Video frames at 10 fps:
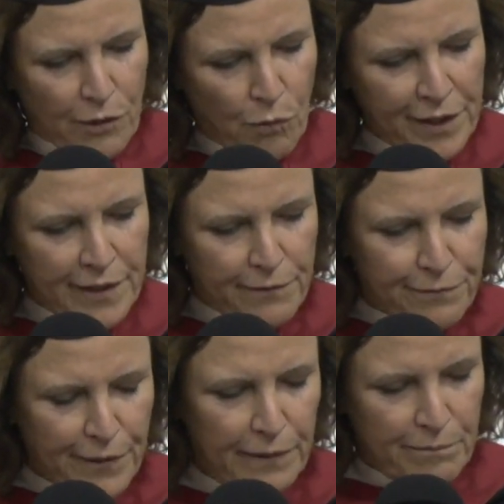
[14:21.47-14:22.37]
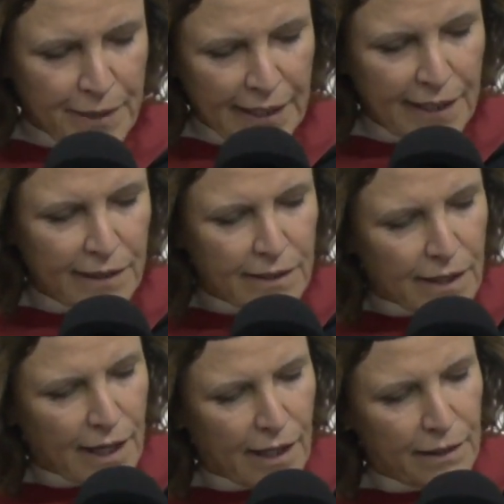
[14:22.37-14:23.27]
one that fit me,
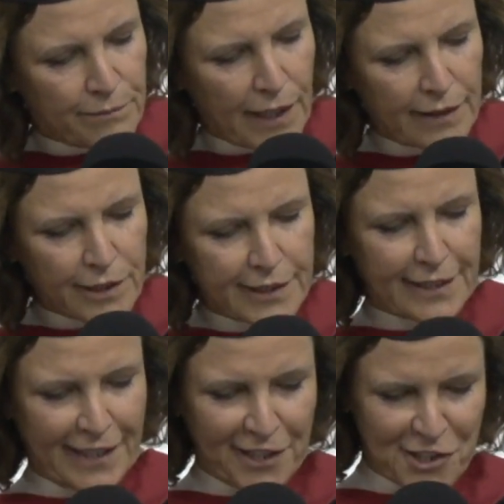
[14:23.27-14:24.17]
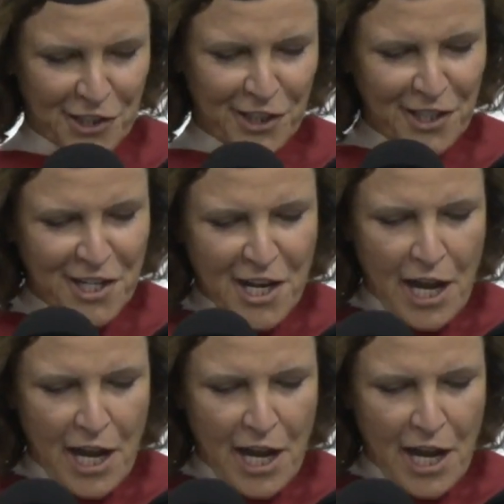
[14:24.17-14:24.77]
um, I looked to nature,